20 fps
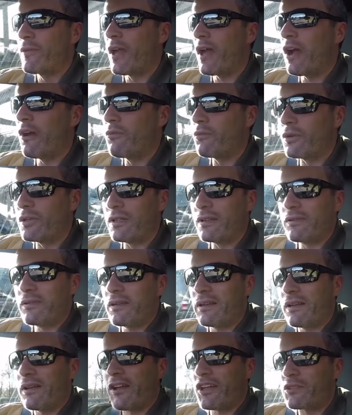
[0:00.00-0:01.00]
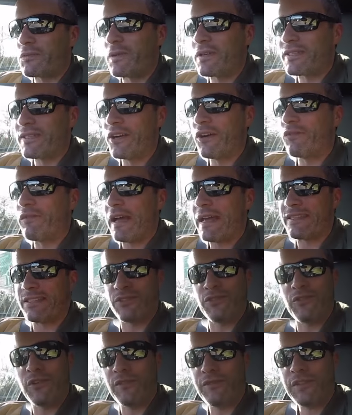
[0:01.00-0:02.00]
I wouldn't class myself as a
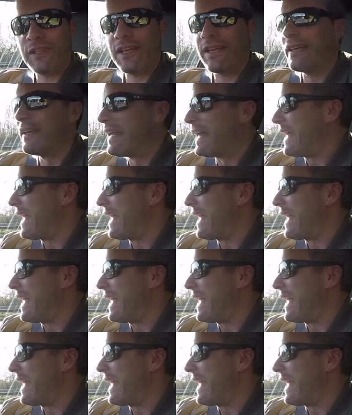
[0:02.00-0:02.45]
drifter,